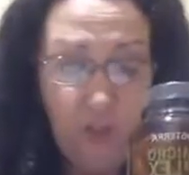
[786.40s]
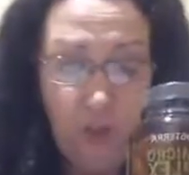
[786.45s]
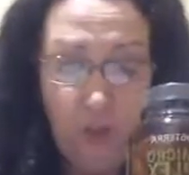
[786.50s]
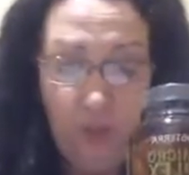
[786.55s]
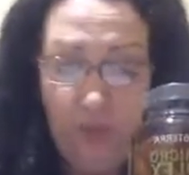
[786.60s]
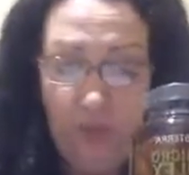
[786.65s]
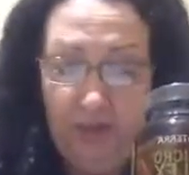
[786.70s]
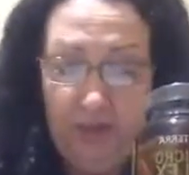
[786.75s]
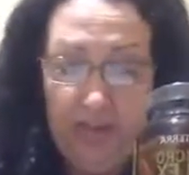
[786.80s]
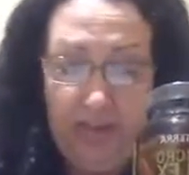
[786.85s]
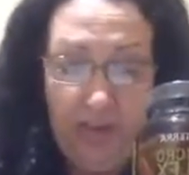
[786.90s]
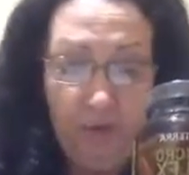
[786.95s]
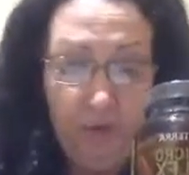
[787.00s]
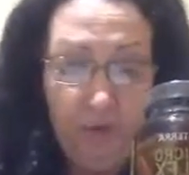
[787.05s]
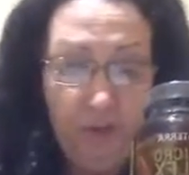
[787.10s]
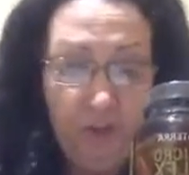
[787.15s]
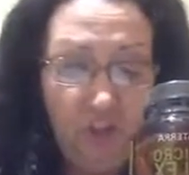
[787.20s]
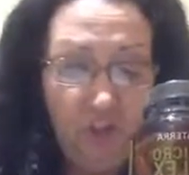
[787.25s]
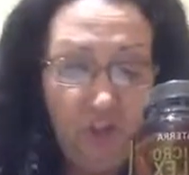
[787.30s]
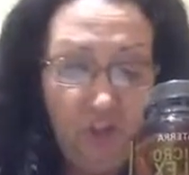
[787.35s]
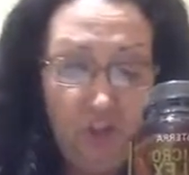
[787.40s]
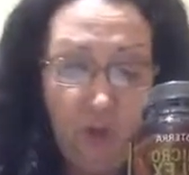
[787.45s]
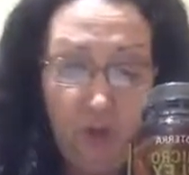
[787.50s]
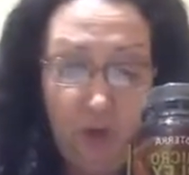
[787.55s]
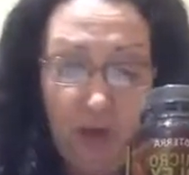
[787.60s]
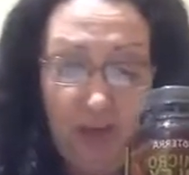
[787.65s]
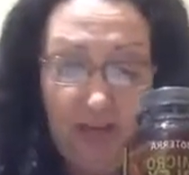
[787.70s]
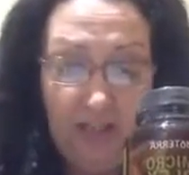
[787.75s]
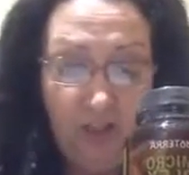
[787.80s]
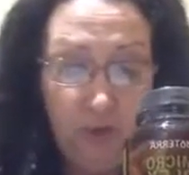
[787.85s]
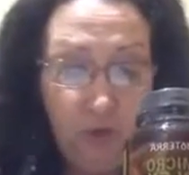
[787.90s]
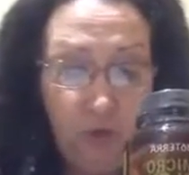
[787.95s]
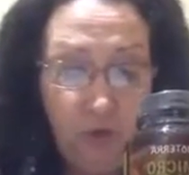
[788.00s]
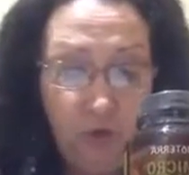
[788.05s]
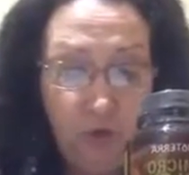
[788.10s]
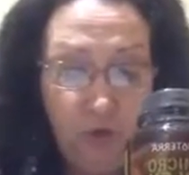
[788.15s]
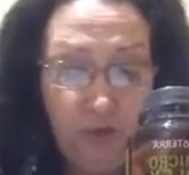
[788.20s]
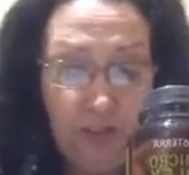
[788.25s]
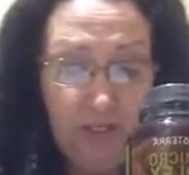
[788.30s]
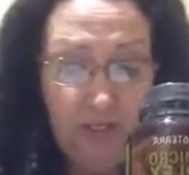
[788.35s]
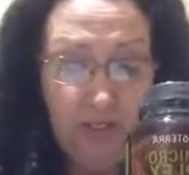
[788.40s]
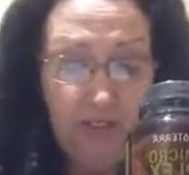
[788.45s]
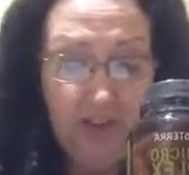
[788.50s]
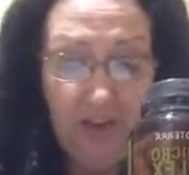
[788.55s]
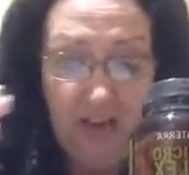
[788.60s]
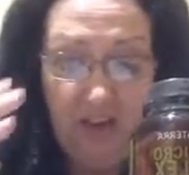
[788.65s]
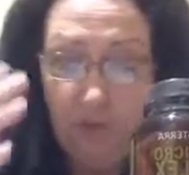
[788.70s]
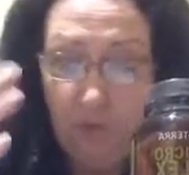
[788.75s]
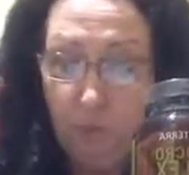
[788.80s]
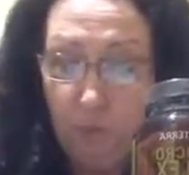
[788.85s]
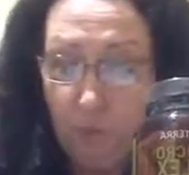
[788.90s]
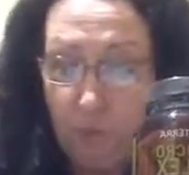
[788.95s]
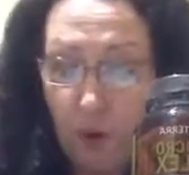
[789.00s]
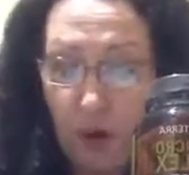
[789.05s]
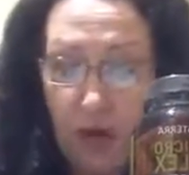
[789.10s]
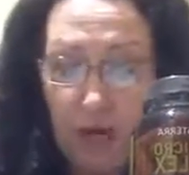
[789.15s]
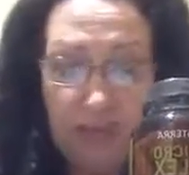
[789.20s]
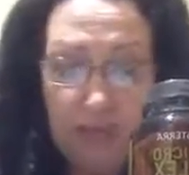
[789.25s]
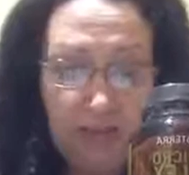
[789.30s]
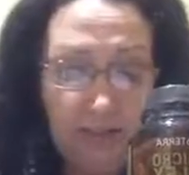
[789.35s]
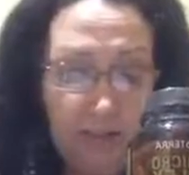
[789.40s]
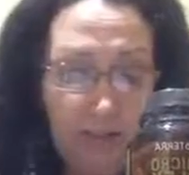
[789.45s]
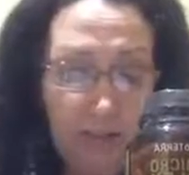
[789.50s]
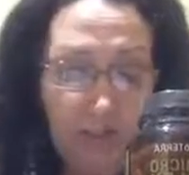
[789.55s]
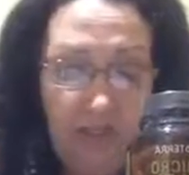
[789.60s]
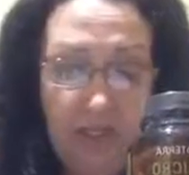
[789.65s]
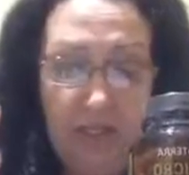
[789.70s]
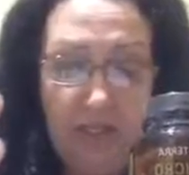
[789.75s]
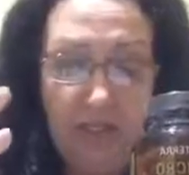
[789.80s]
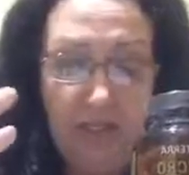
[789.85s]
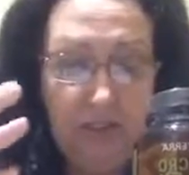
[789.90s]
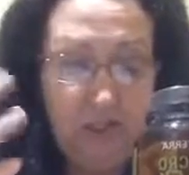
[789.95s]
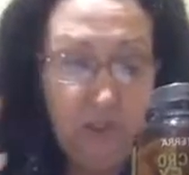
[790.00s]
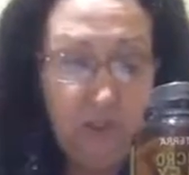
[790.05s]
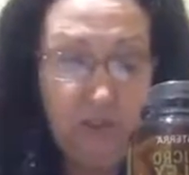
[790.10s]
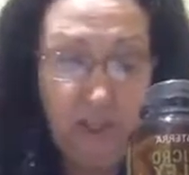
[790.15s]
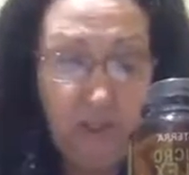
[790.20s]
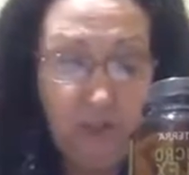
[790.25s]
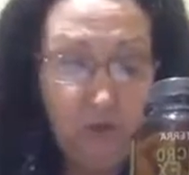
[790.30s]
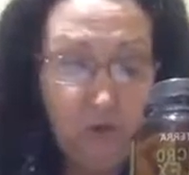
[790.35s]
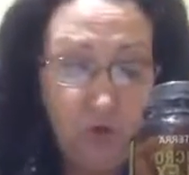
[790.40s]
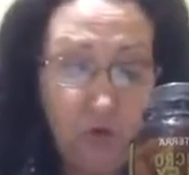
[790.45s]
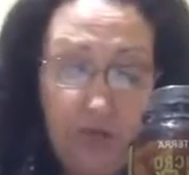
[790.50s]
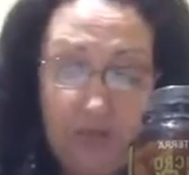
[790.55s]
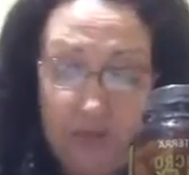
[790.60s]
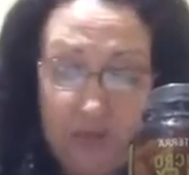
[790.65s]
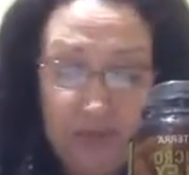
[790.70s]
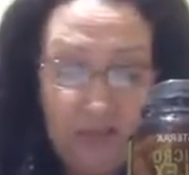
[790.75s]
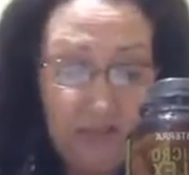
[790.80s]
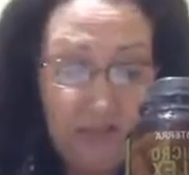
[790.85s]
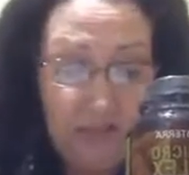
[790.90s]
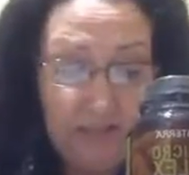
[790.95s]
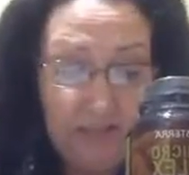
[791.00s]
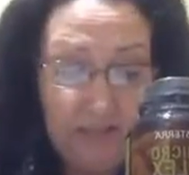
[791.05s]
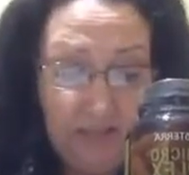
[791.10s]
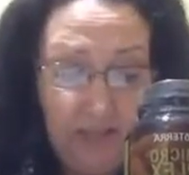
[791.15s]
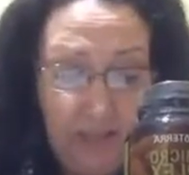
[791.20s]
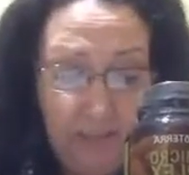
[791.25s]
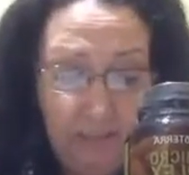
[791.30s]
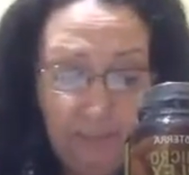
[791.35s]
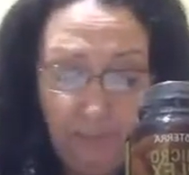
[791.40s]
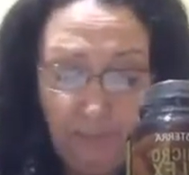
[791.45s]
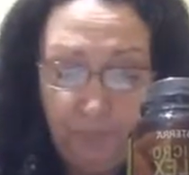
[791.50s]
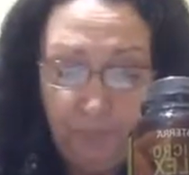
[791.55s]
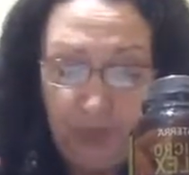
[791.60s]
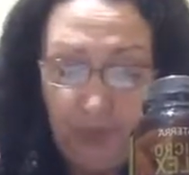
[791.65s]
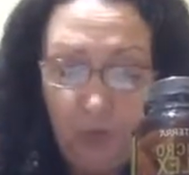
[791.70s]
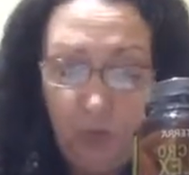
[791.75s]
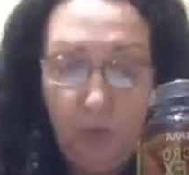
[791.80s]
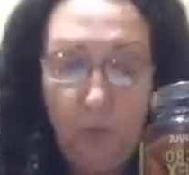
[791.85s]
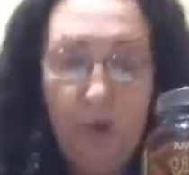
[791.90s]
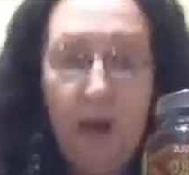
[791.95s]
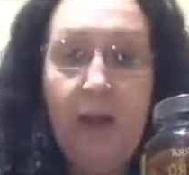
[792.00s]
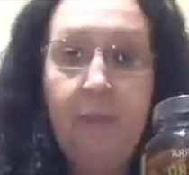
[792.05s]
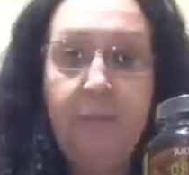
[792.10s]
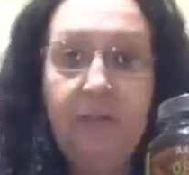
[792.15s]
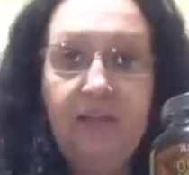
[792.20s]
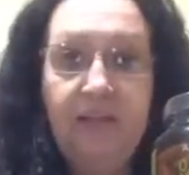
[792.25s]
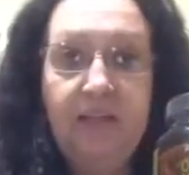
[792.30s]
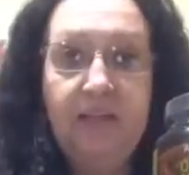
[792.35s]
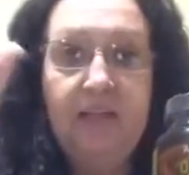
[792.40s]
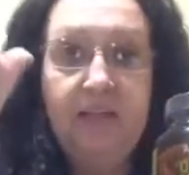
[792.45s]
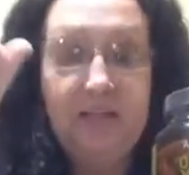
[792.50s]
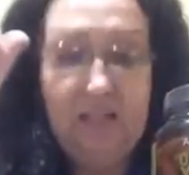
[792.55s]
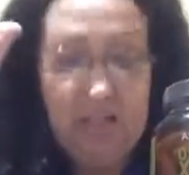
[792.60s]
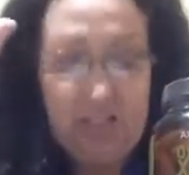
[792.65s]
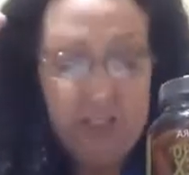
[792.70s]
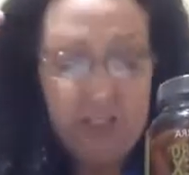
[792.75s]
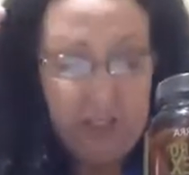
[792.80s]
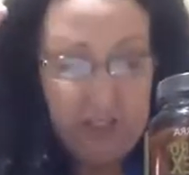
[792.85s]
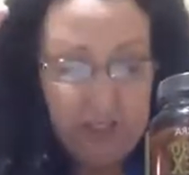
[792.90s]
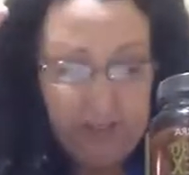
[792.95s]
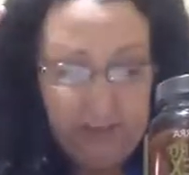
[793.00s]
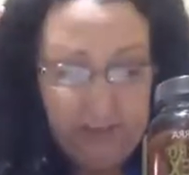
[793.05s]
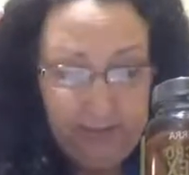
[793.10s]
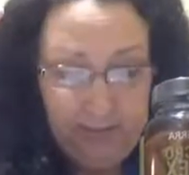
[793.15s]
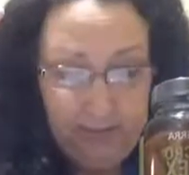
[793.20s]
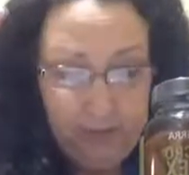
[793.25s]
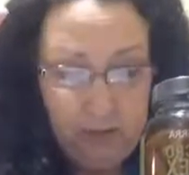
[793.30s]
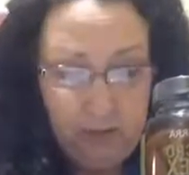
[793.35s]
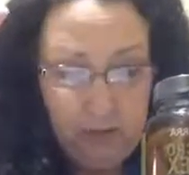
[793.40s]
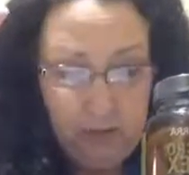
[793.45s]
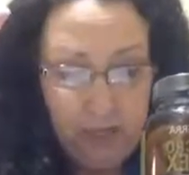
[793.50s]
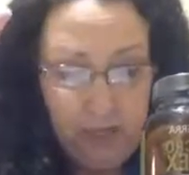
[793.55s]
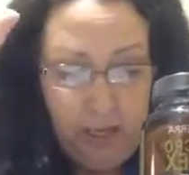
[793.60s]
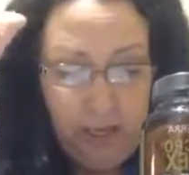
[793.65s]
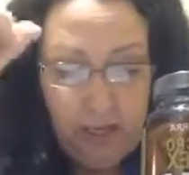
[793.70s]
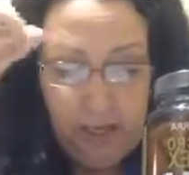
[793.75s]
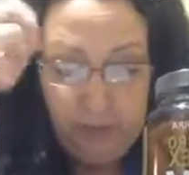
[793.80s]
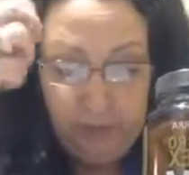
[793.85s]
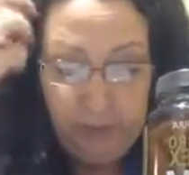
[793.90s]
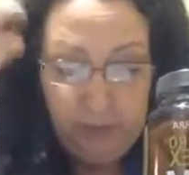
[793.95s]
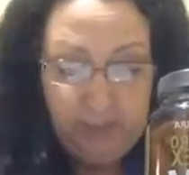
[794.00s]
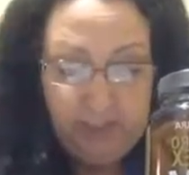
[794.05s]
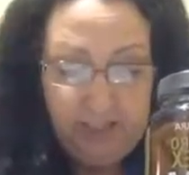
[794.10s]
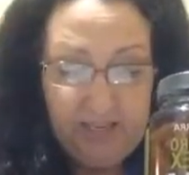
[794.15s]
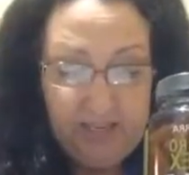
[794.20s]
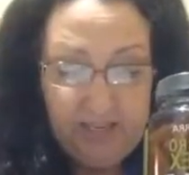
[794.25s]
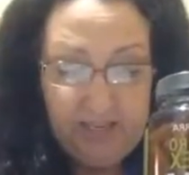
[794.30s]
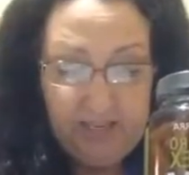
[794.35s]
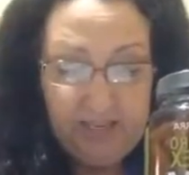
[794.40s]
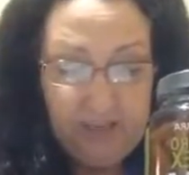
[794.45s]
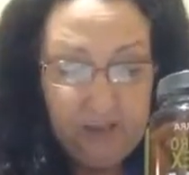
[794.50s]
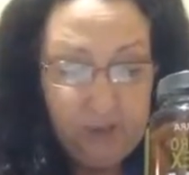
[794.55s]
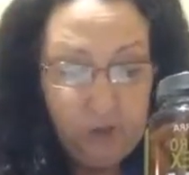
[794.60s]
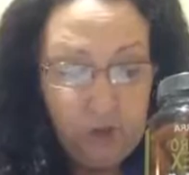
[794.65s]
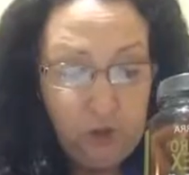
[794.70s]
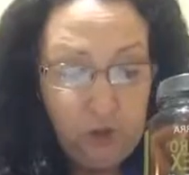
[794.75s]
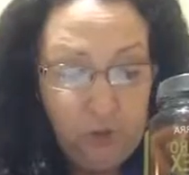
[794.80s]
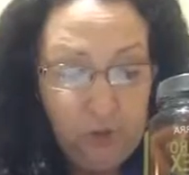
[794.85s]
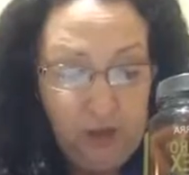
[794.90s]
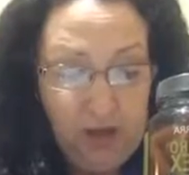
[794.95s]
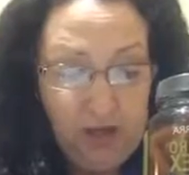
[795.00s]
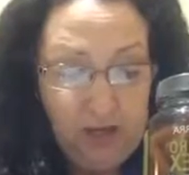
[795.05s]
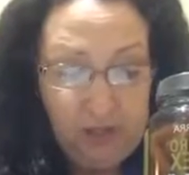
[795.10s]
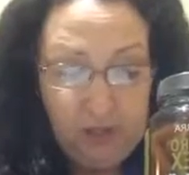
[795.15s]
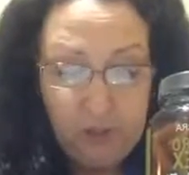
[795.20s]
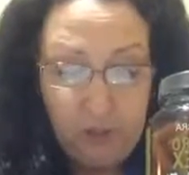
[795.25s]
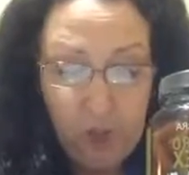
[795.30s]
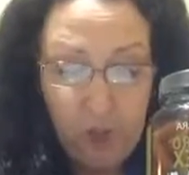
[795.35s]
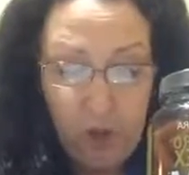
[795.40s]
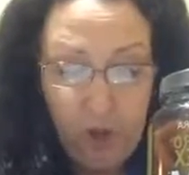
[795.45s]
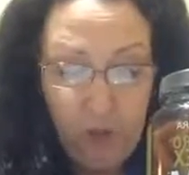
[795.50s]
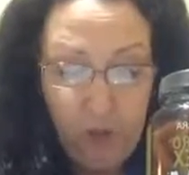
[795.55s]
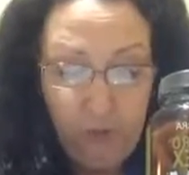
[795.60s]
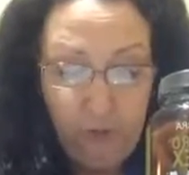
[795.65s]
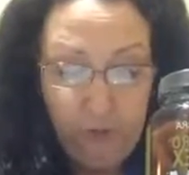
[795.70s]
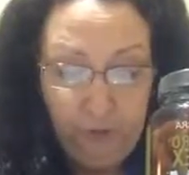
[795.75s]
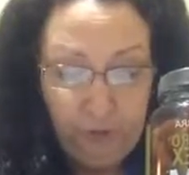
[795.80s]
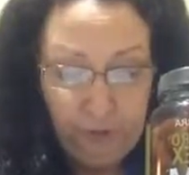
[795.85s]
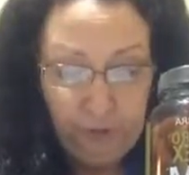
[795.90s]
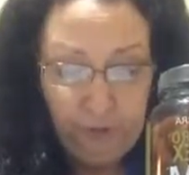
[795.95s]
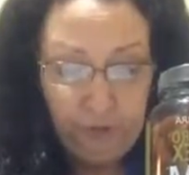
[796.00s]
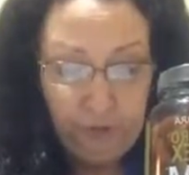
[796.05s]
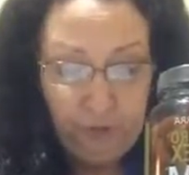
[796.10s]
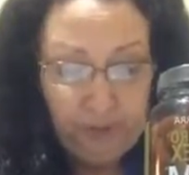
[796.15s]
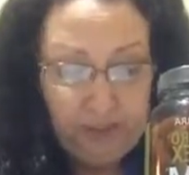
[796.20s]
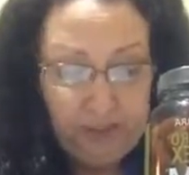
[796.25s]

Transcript: you being able to extract nutrients out of broccoli, beans, peas, or anything like that, wrapping it in a yeast, and presenting it to your body as a whole food.